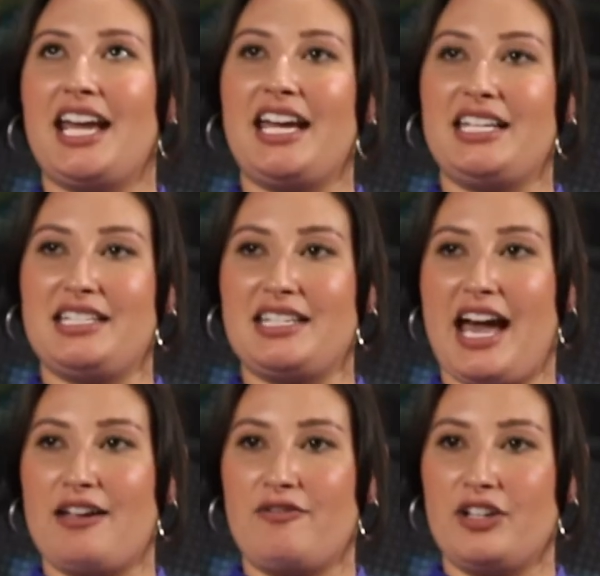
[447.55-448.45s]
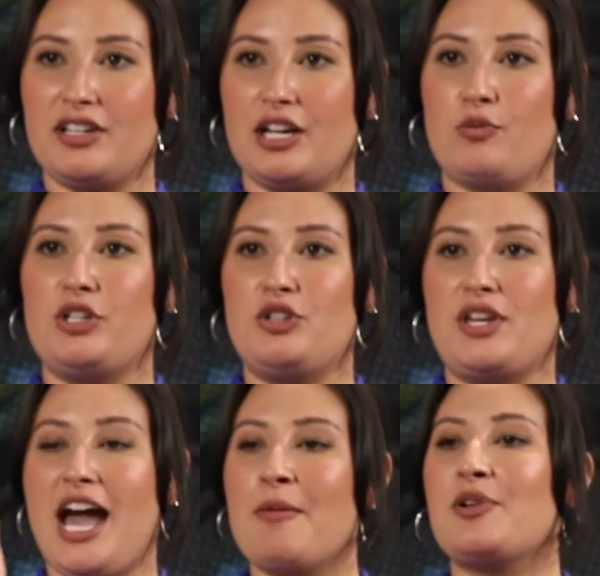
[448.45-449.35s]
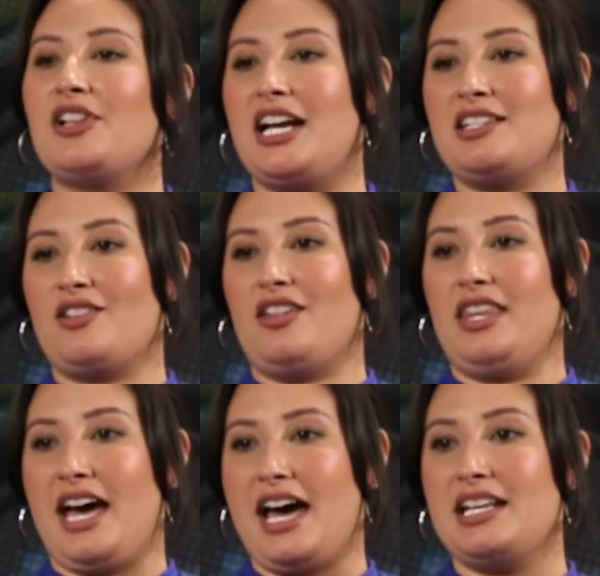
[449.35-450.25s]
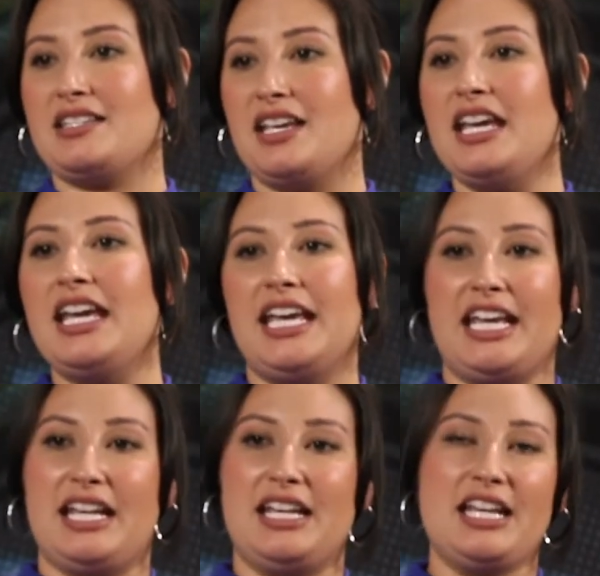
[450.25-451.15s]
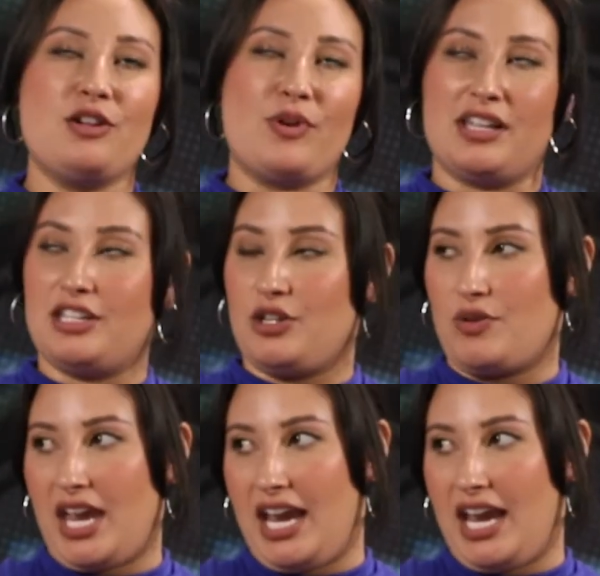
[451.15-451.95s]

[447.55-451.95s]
And I feel like when you capitalize on that in any way that you